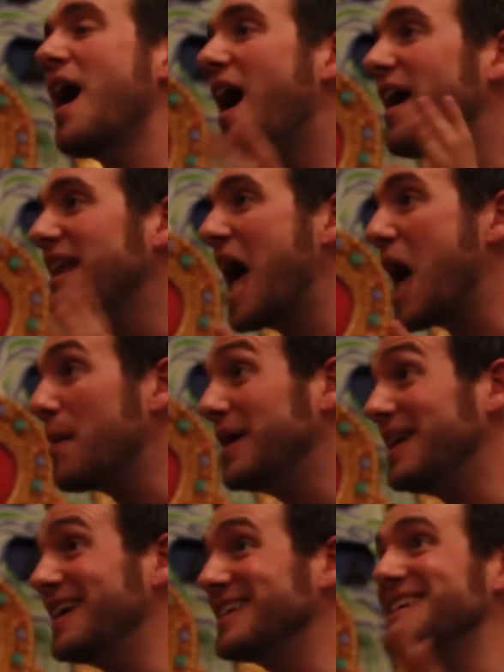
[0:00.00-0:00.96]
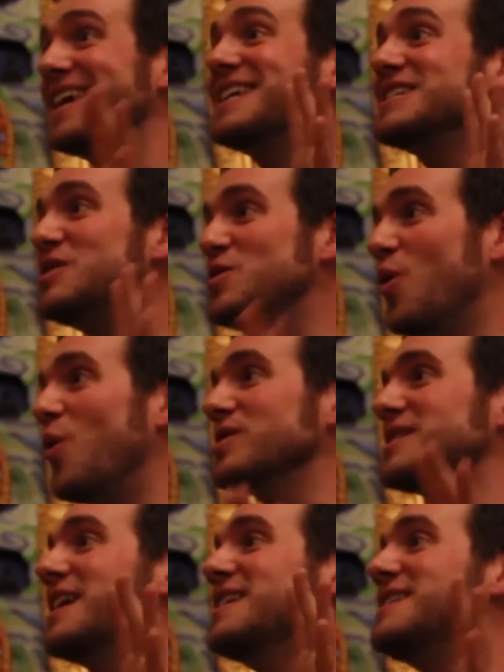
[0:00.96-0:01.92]
Unhappiness is
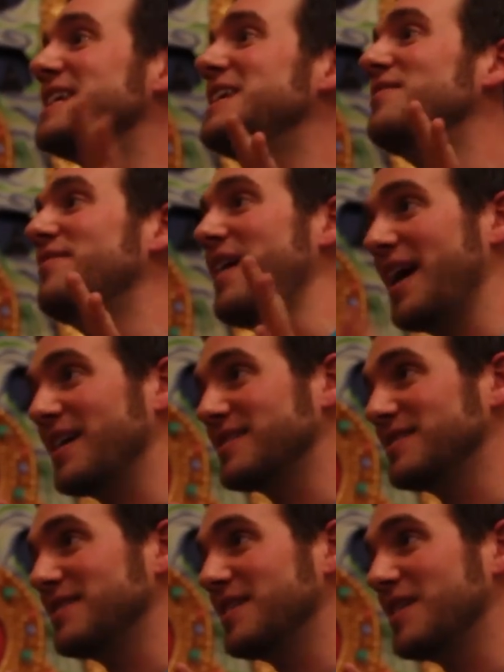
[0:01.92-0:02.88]
not a defect.